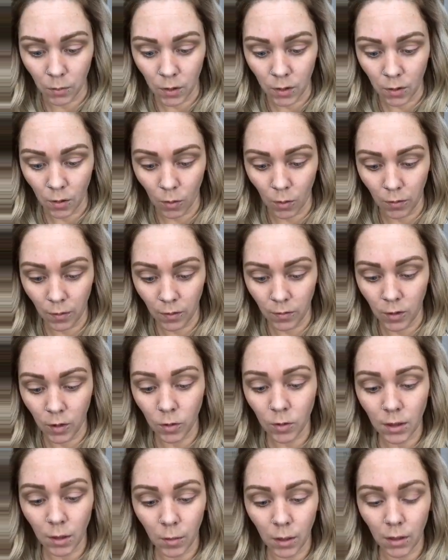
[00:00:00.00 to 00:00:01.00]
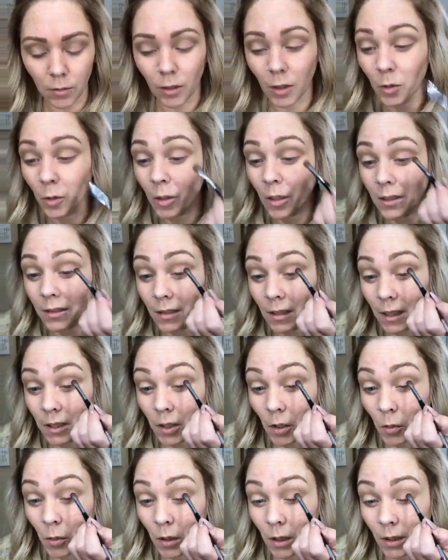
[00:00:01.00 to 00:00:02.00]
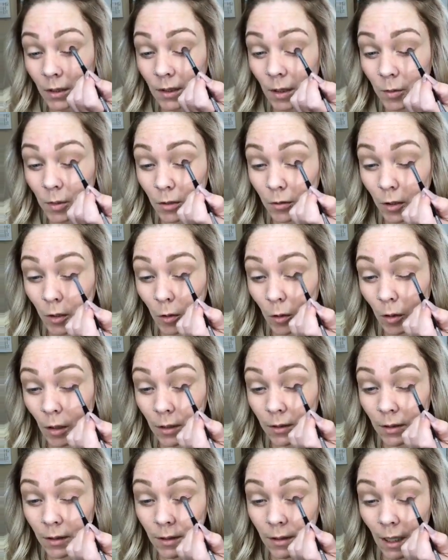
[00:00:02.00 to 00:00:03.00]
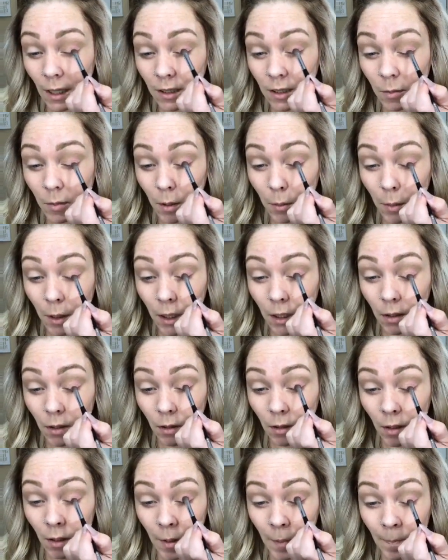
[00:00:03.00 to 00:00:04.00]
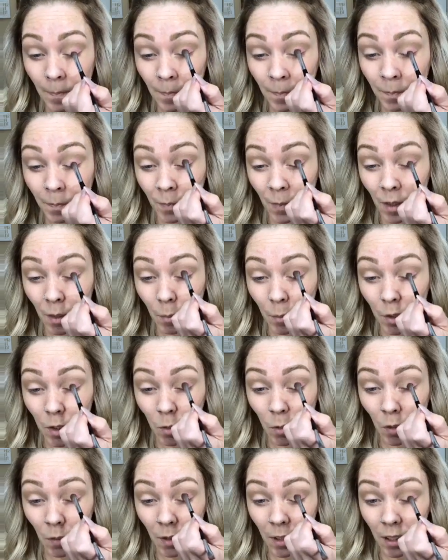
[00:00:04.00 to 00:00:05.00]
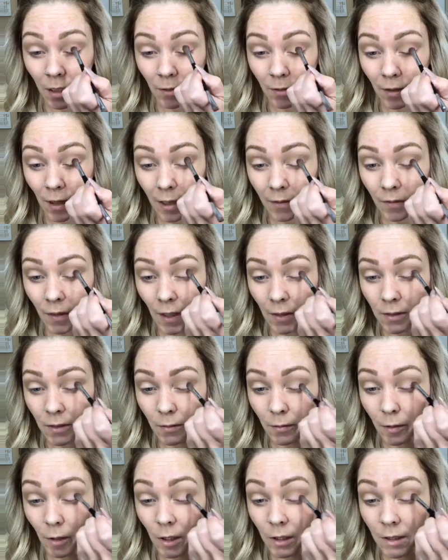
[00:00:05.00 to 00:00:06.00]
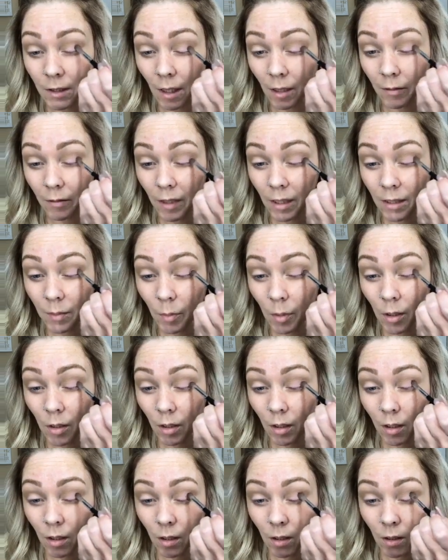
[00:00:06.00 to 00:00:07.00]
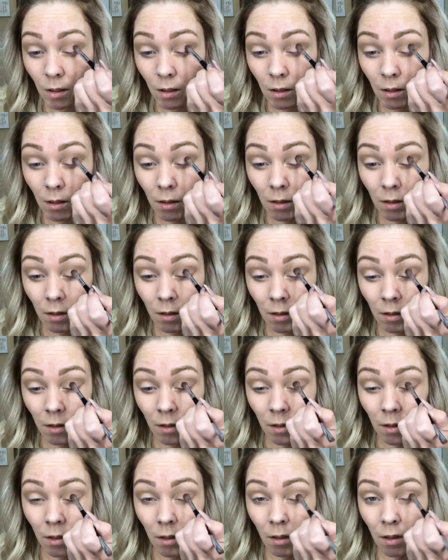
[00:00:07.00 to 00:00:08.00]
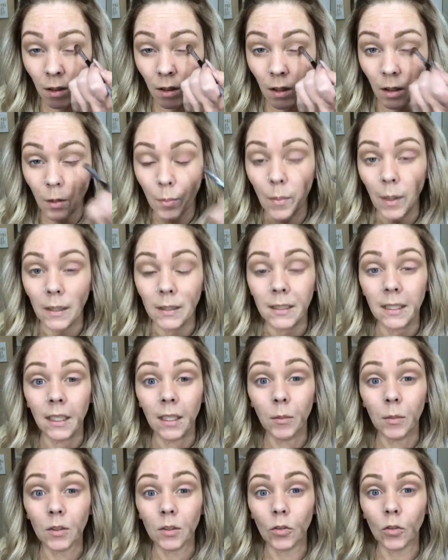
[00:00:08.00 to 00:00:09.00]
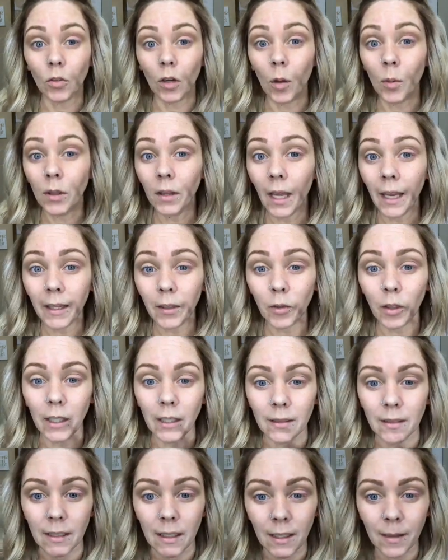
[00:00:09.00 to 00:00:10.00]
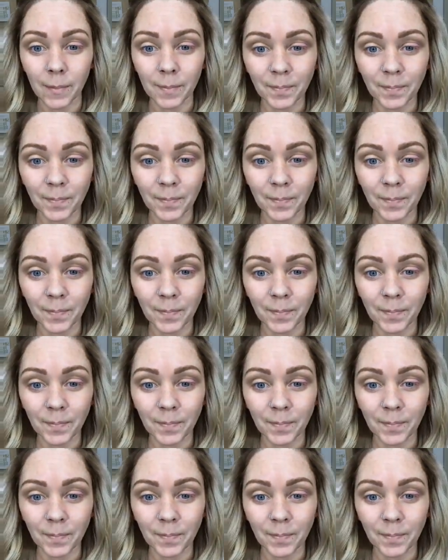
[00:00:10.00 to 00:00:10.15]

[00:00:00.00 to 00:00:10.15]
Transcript: So if you send me a friend request and I don't accept your friend request, it's not to be mean. But you only get 5,000 friends on Facebook. My team is growing like crazy.